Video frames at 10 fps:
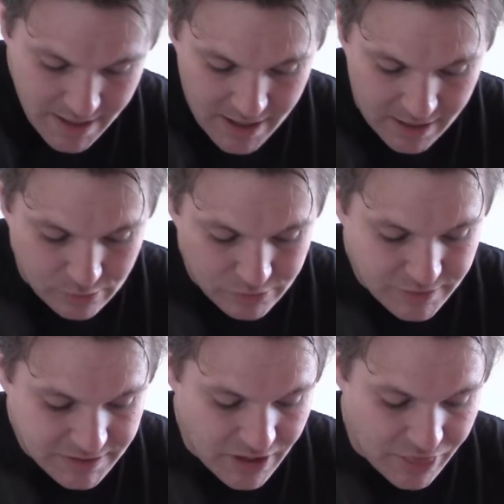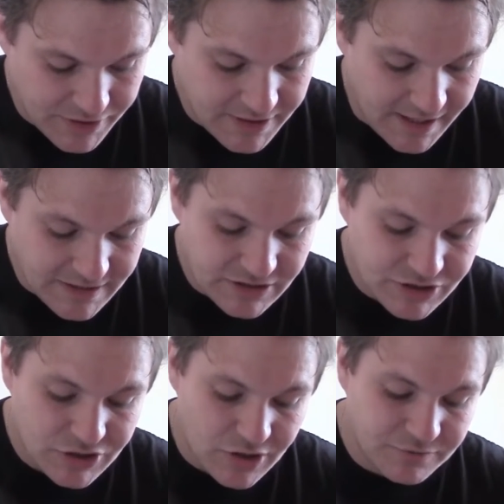And also has the
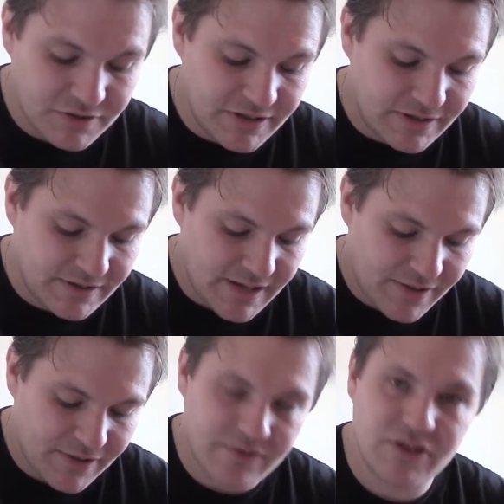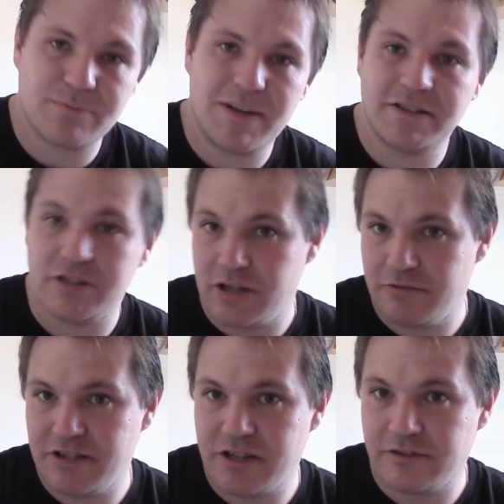Dance of Death of the Splat,
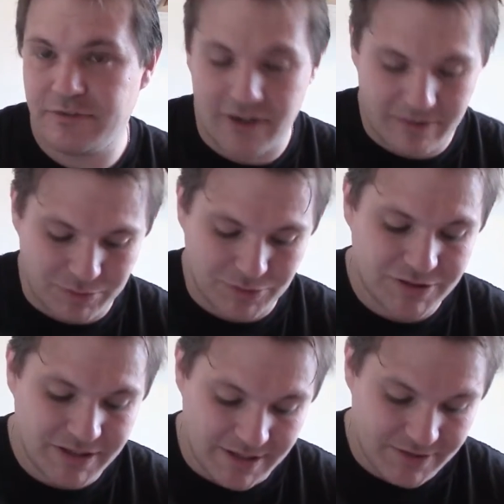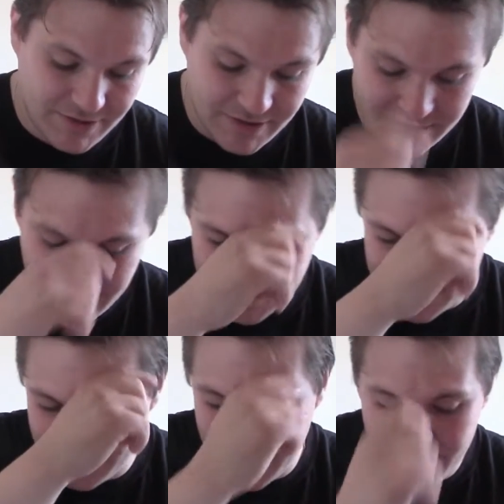recon of 5+. Yes, the Dance
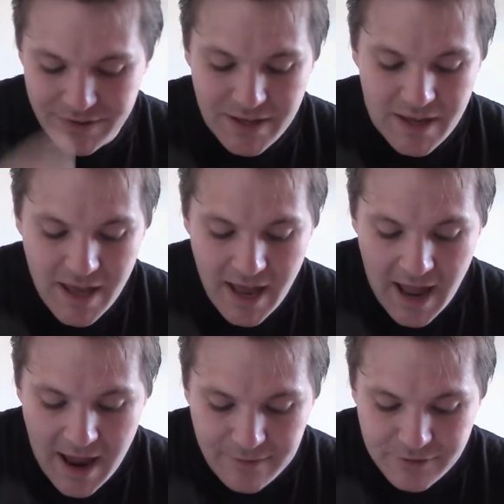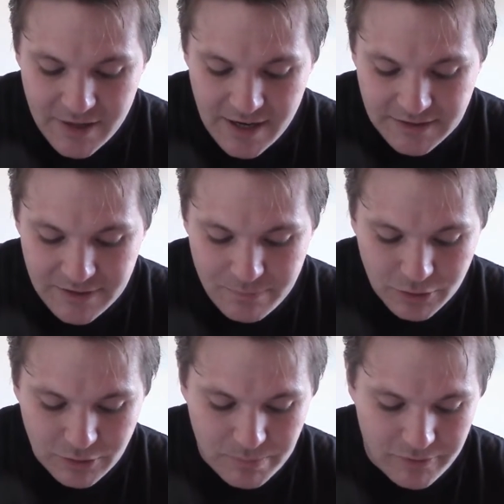of Death. After the active
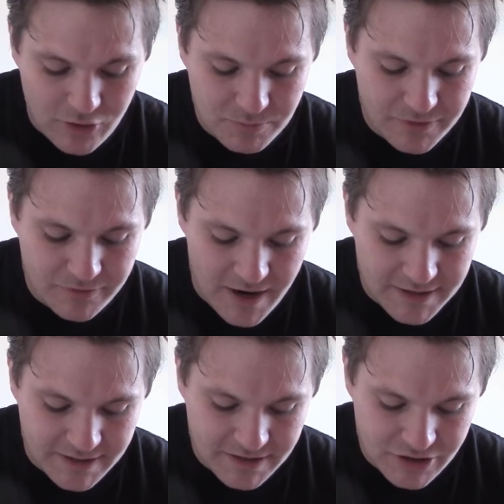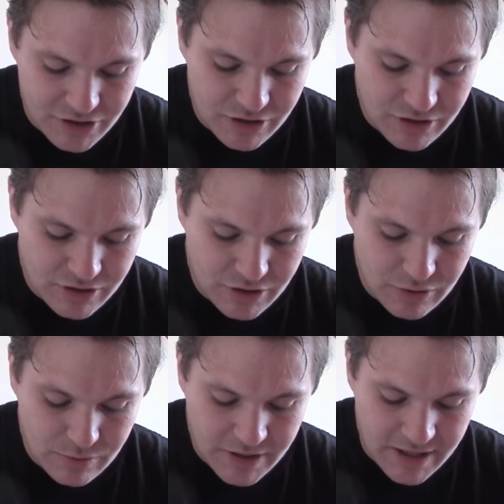model performs a fight action,
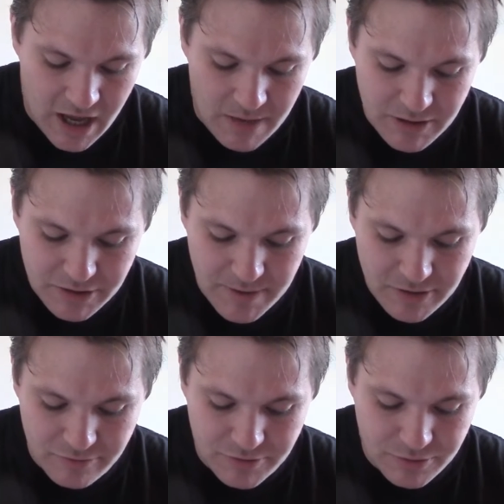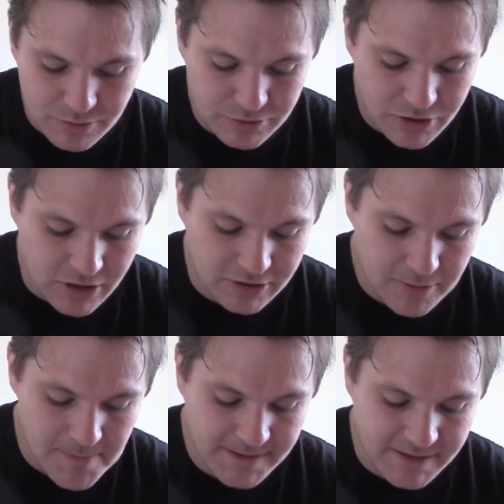use a army special result on the
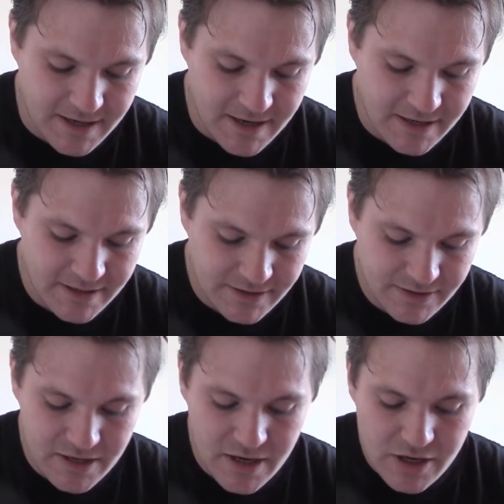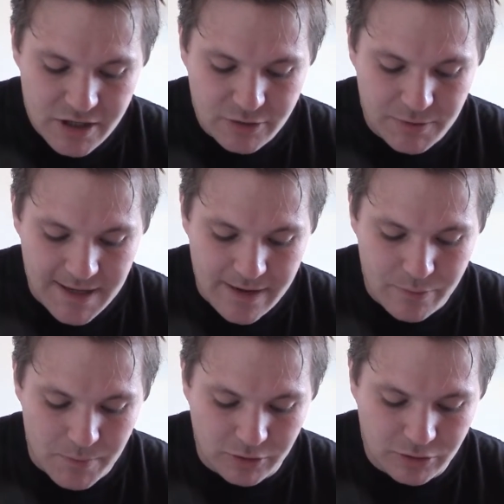command dice to allow the
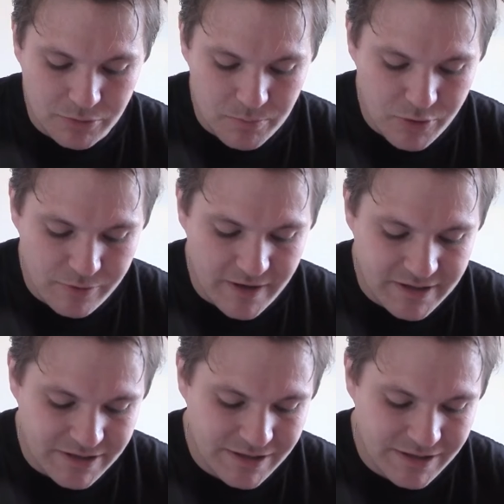model to move as